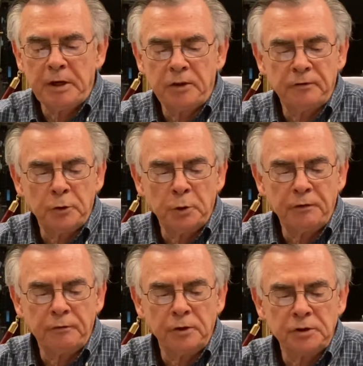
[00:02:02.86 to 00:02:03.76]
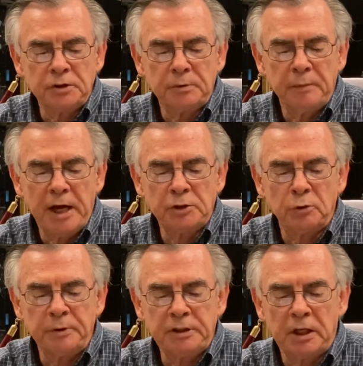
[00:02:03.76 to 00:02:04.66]
the 31st, Mass will
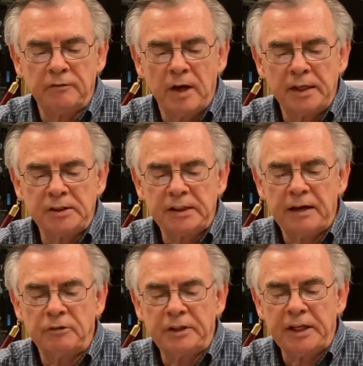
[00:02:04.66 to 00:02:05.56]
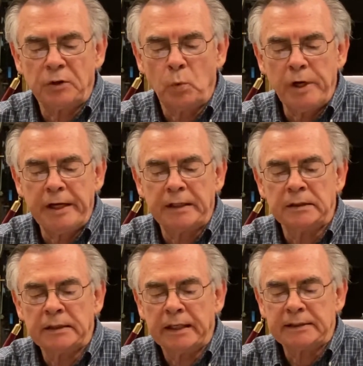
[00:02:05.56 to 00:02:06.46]
be televised every day of the week,
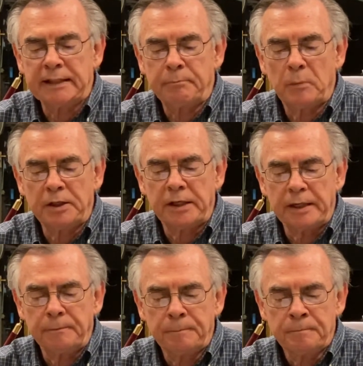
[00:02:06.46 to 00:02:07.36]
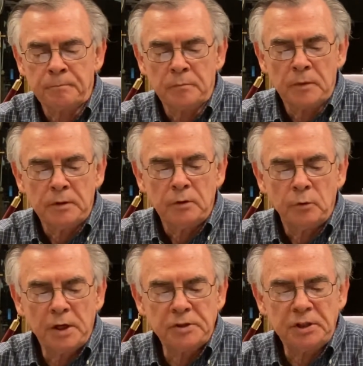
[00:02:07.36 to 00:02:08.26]
except Monday.
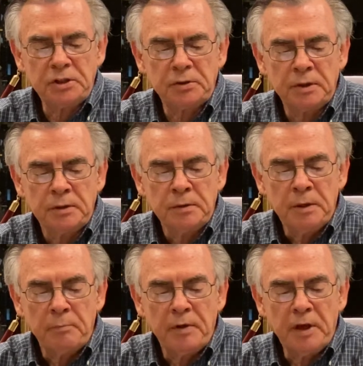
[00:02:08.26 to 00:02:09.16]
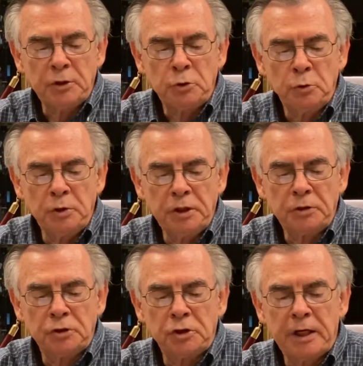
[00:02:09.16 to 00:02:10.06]
Residents may then tune in
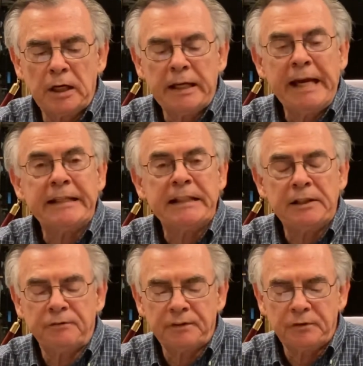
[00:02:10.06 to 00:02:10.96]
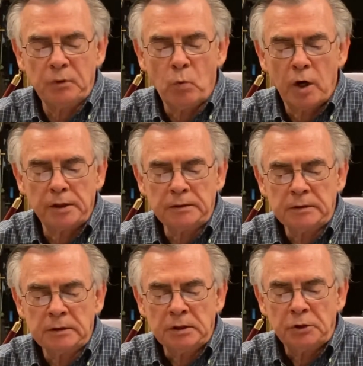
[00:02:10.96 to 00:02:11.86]
to channel 1851
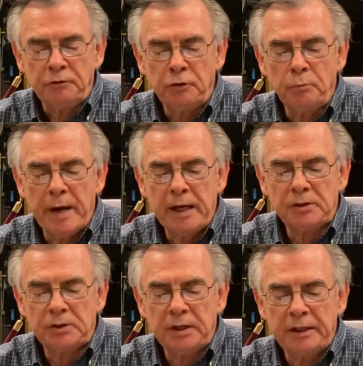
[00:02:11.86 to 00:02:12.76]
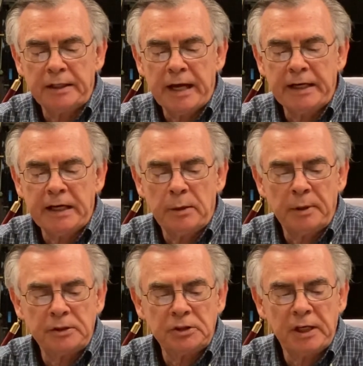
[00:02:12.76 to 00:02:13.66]
to view Mass at 9 a.m.
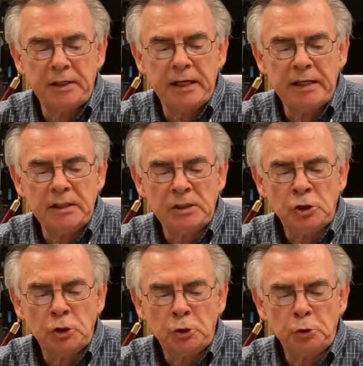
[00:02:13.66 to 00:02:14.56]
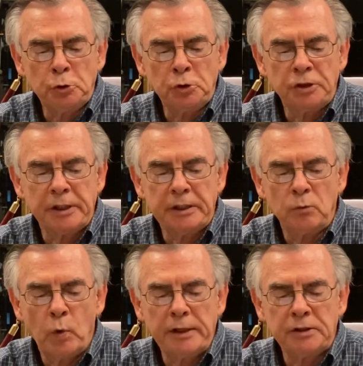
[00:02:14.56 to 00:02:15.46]
on Sunday, Tuesday,
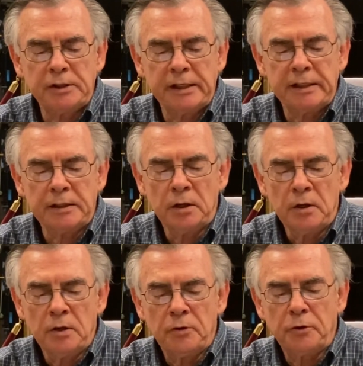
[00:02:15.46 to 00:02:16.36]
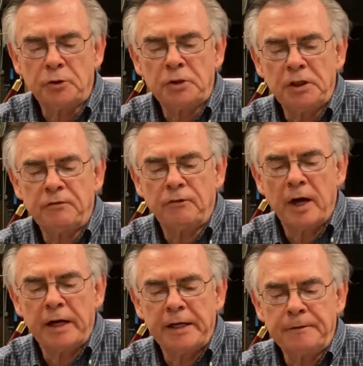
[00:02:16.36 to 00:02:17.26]
Wednesday, Thursday, and
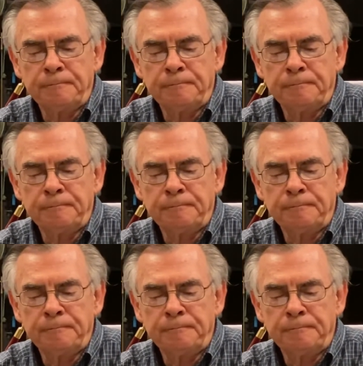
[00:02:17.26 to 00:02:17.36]
Friday,